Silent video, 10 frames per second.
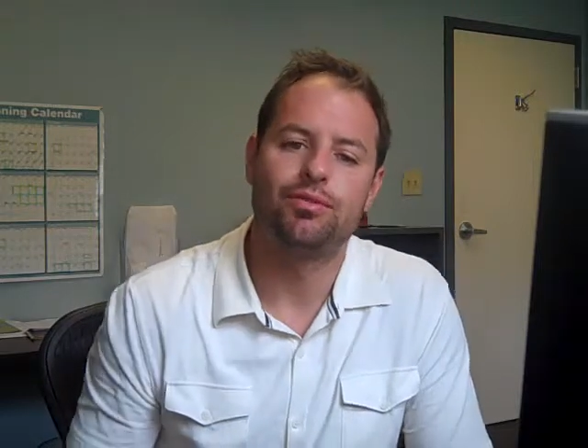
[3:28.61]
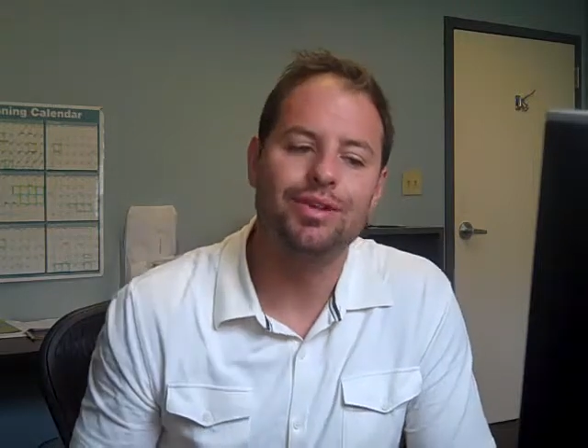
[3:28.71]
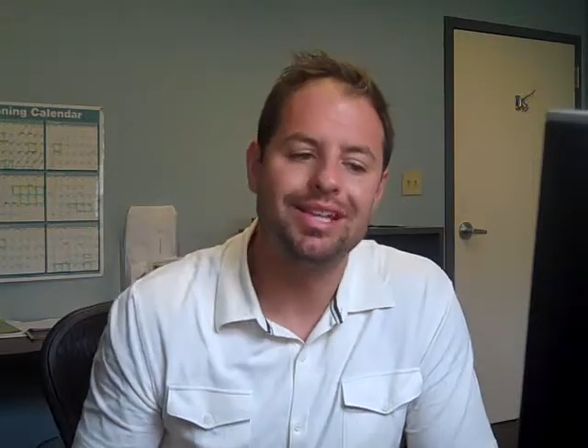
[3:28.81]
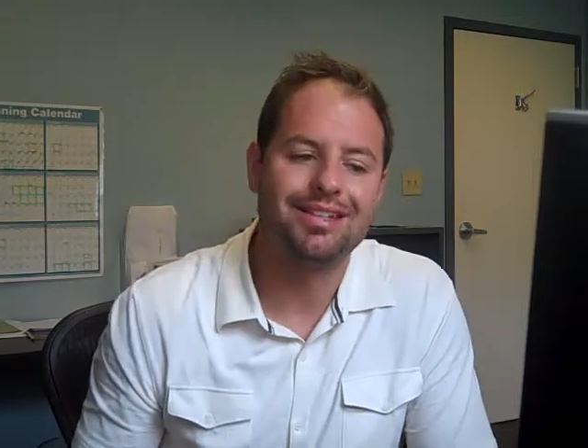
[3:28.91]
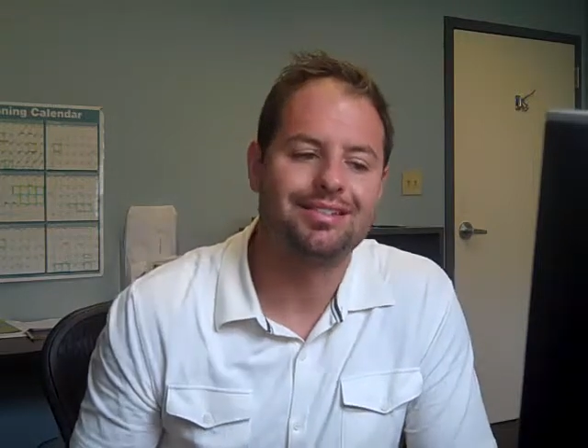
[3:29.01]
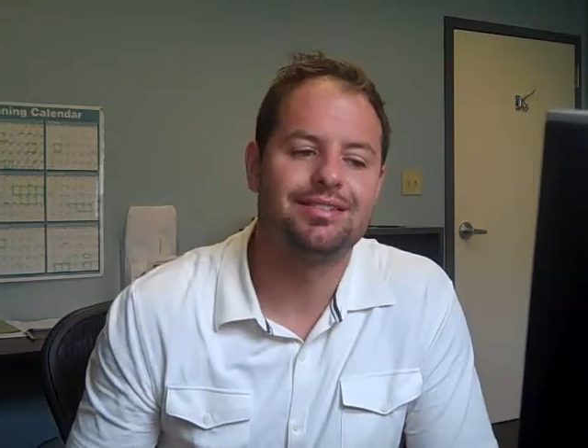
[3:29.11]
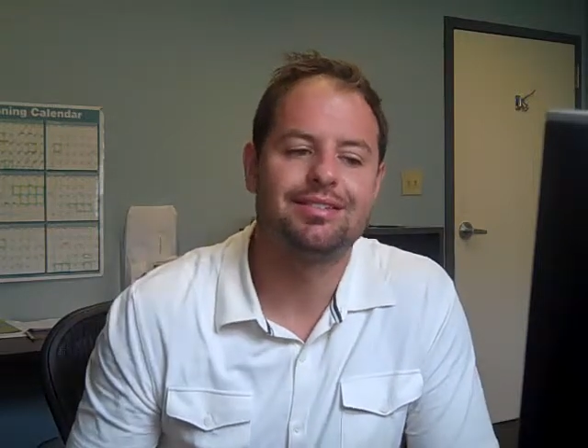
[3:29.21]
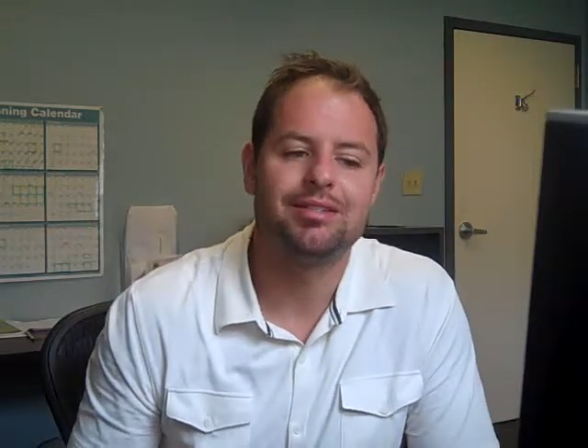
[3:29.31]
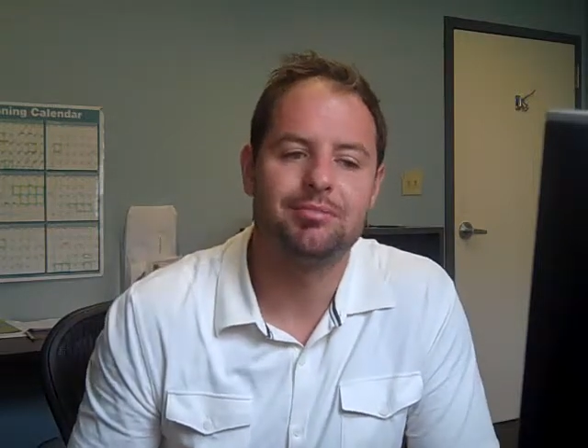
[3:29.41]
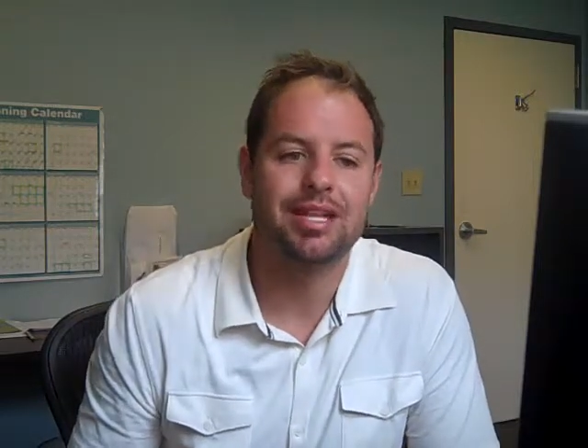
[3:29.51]
weeks,
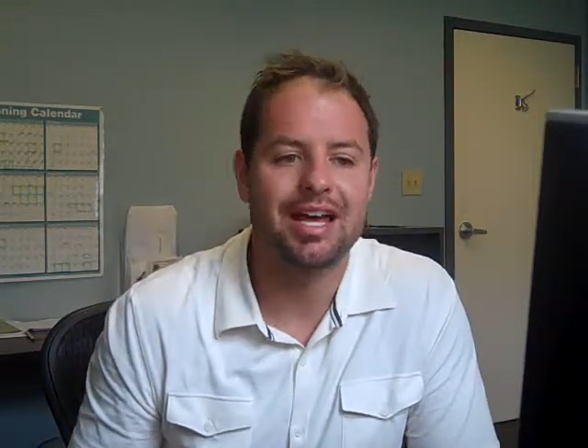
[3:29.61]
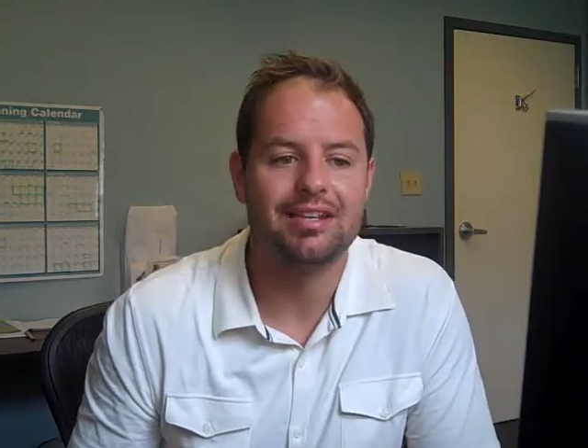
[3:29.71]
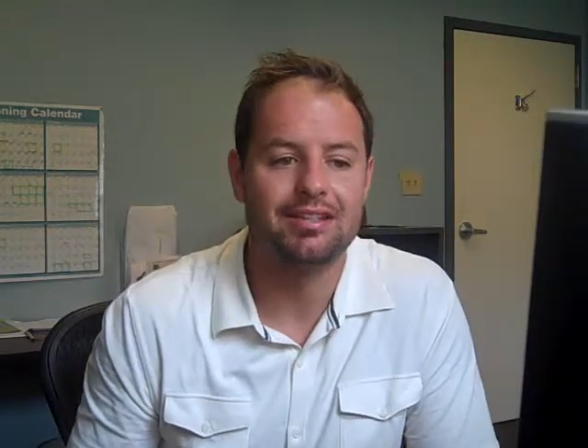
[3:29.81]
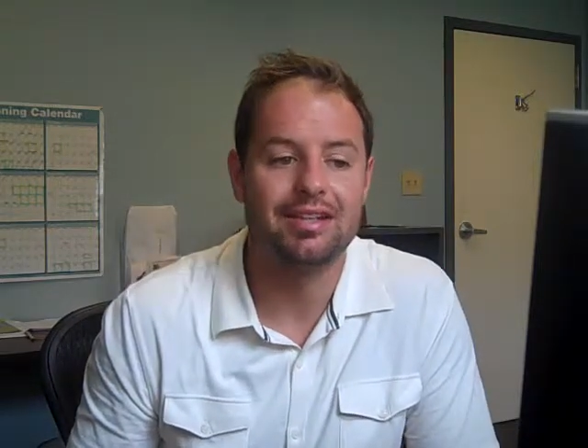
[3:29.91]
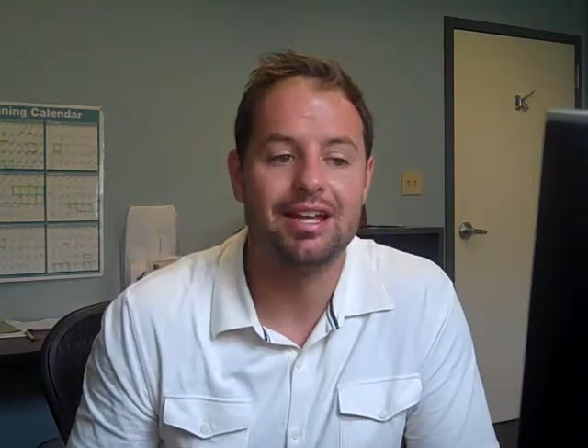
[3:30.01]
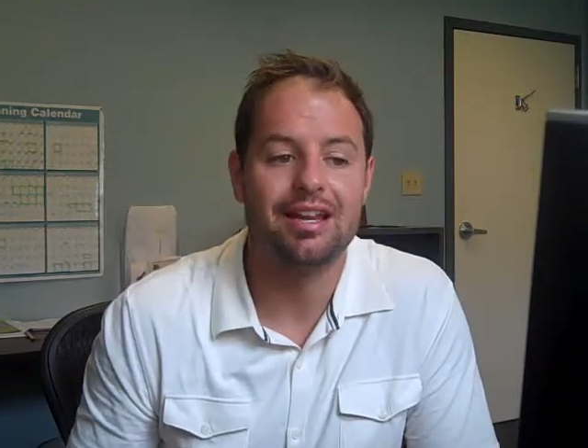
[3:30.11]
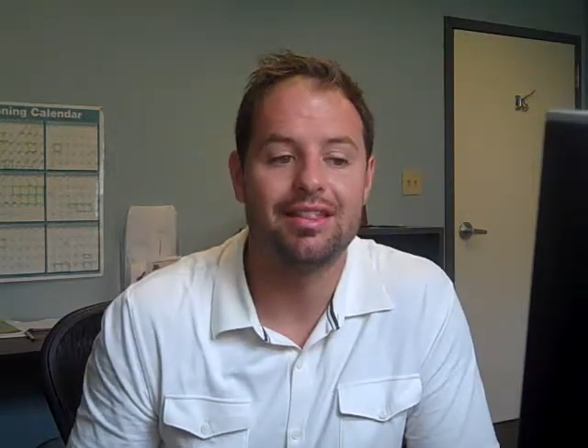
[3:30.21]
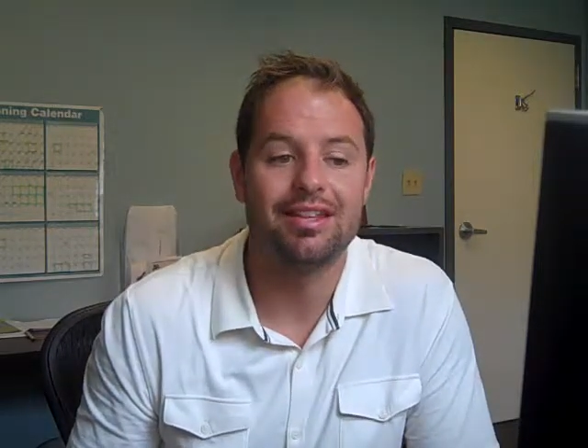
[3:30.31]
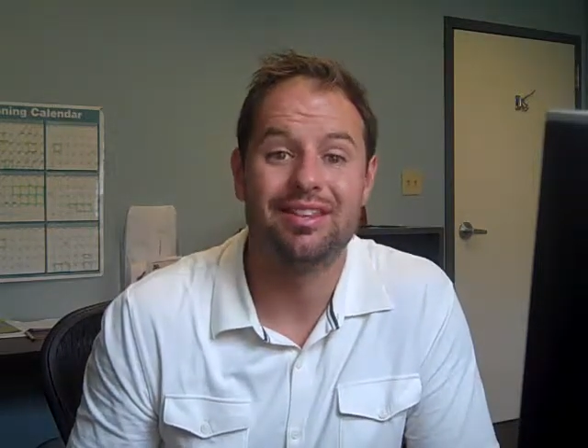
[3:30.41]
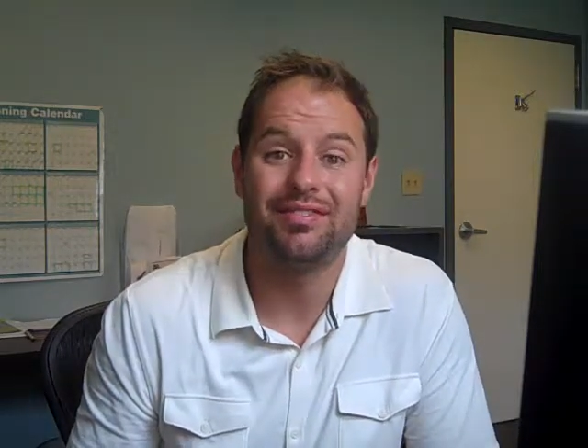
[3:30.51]
but hadn't done
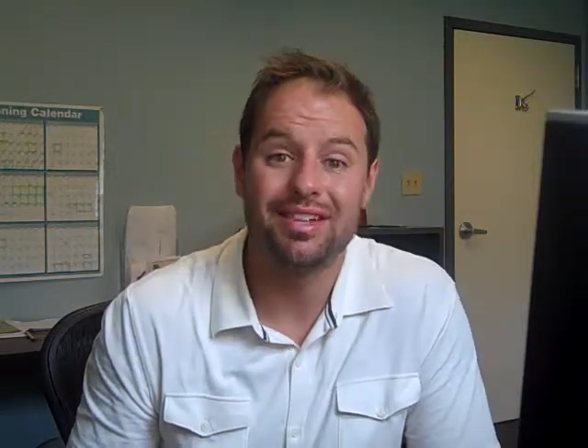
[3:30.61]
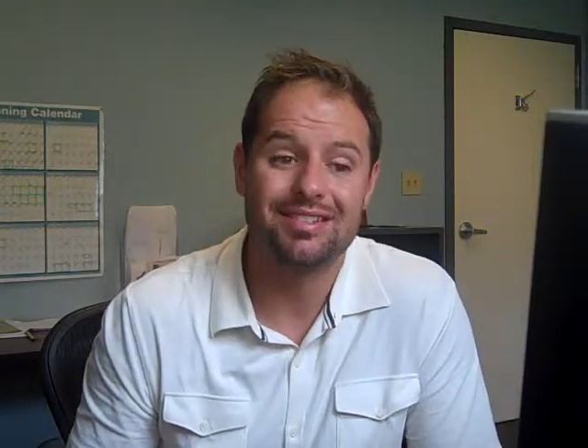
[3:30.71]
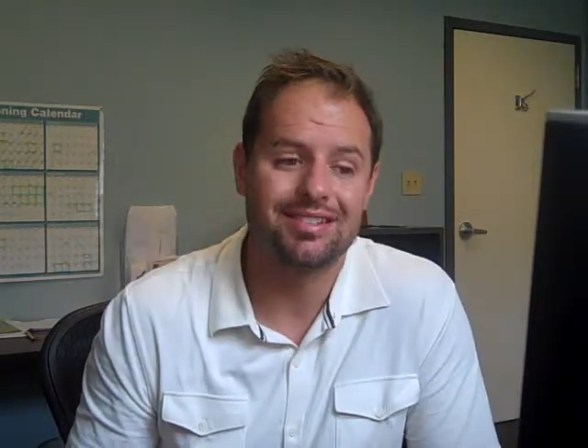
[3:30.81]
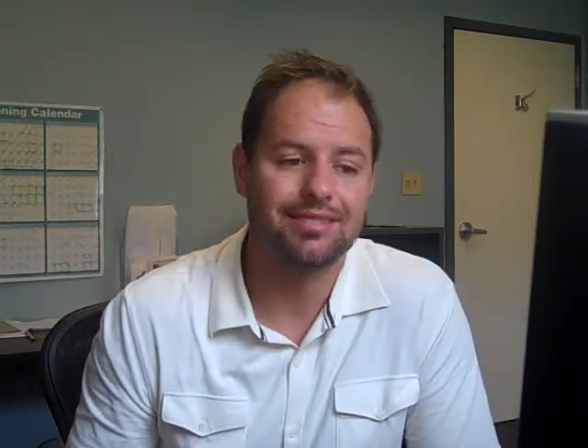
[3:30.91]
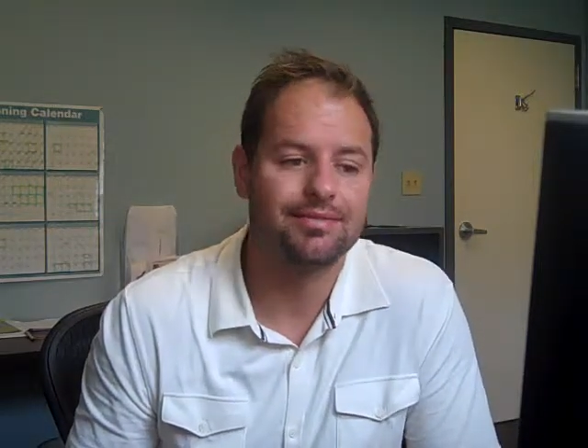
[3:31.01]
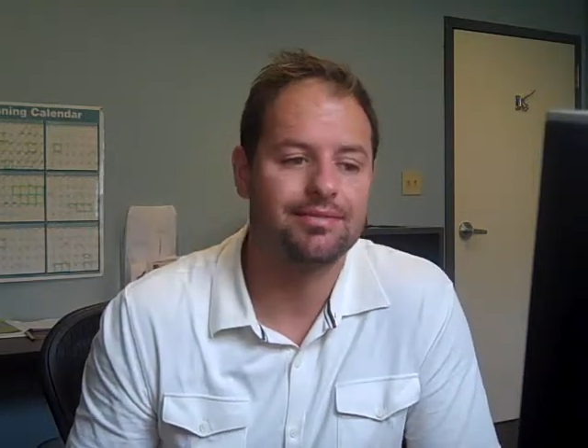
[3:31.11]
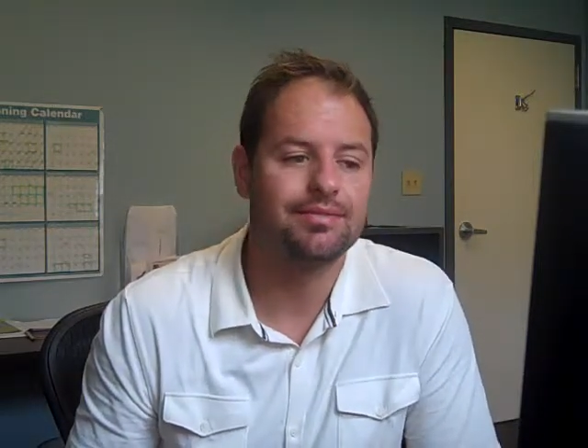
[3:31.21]
anything to fix it.